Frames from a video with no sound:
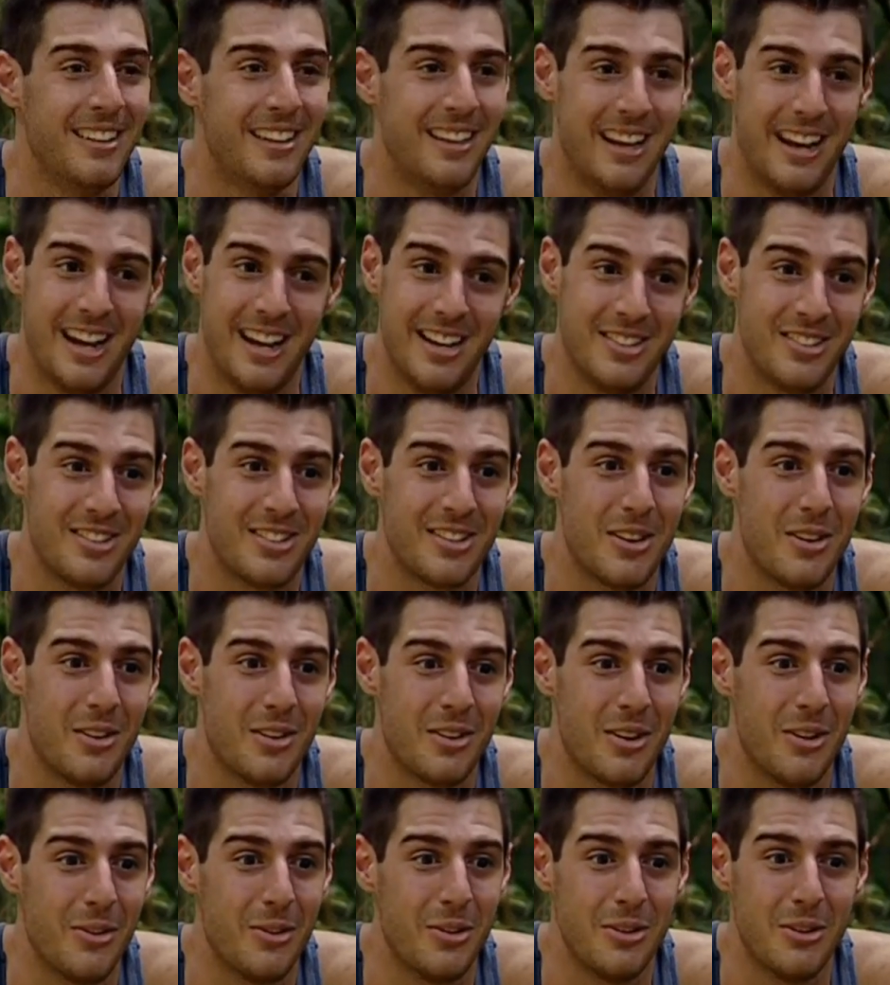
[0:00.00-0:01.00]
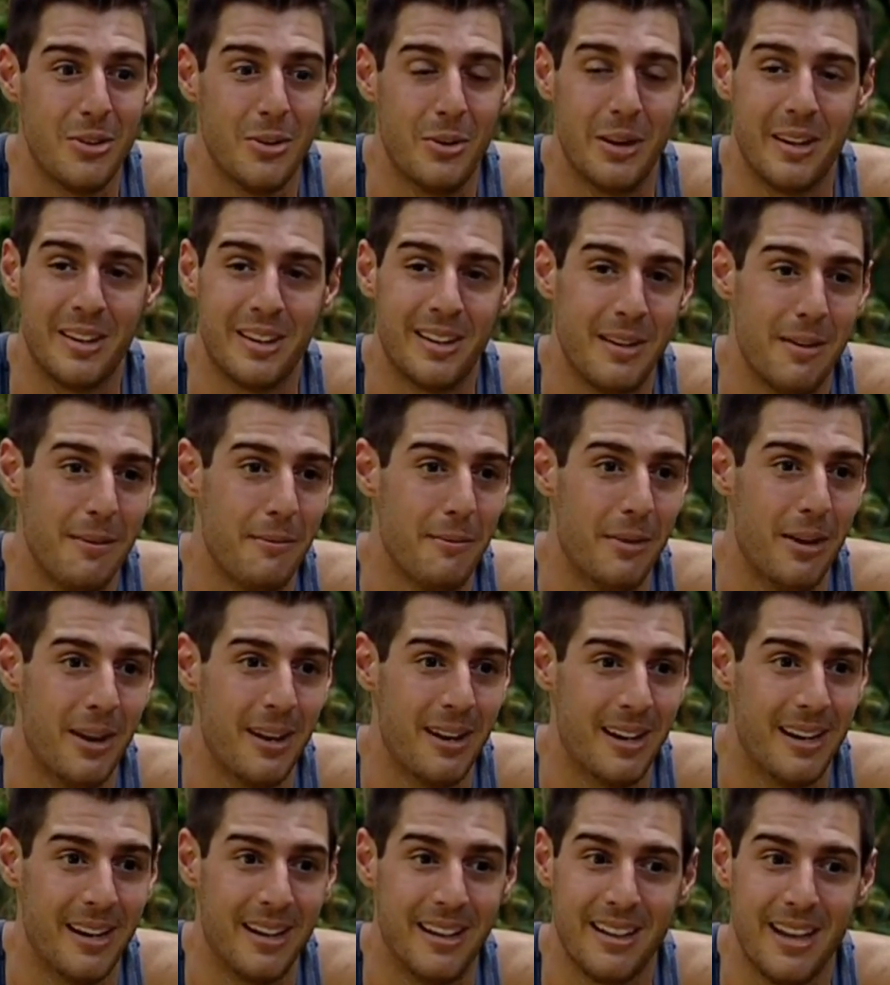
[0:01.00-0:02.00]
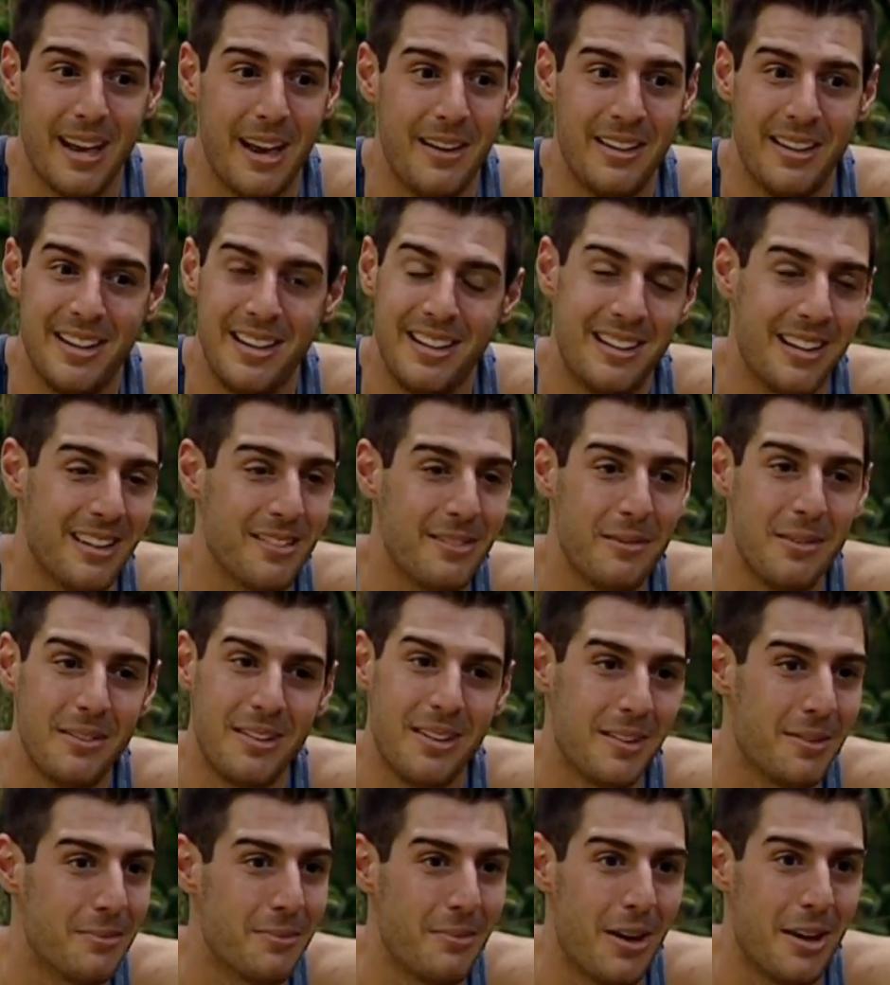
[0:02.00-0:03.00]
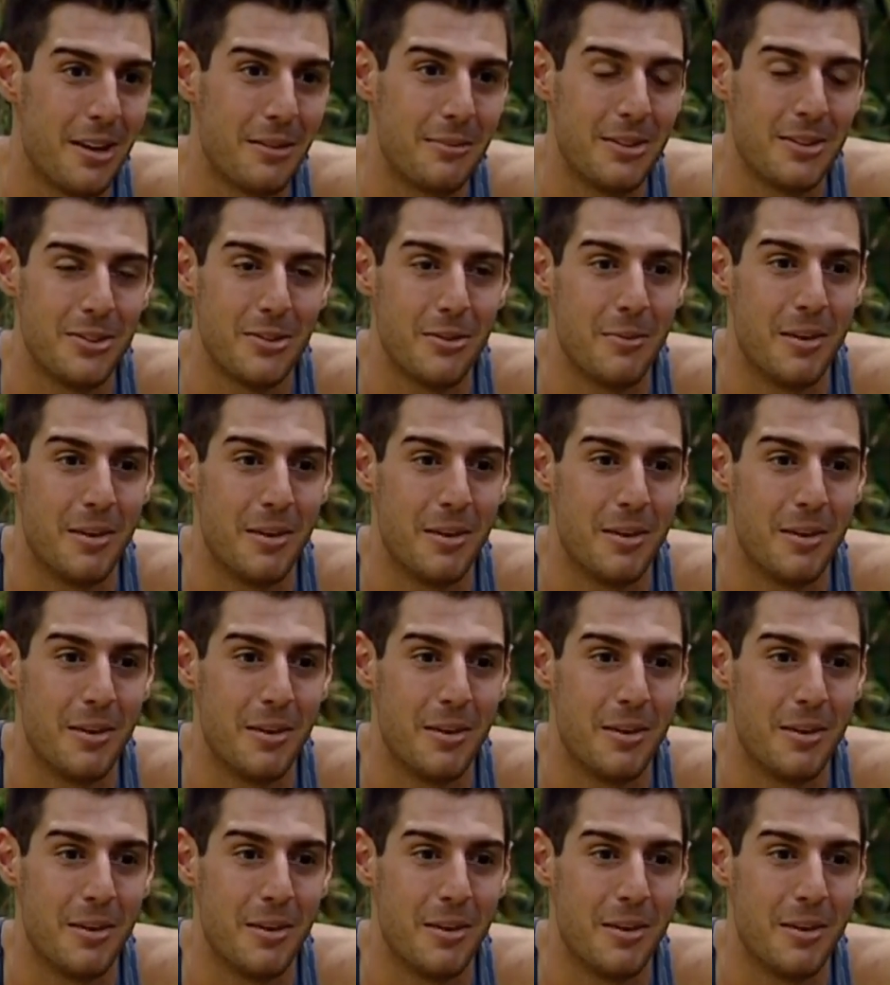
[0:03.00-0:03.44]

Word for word: I just go, go and do it. But uh, I, it, doesn't, it doesn't bother me too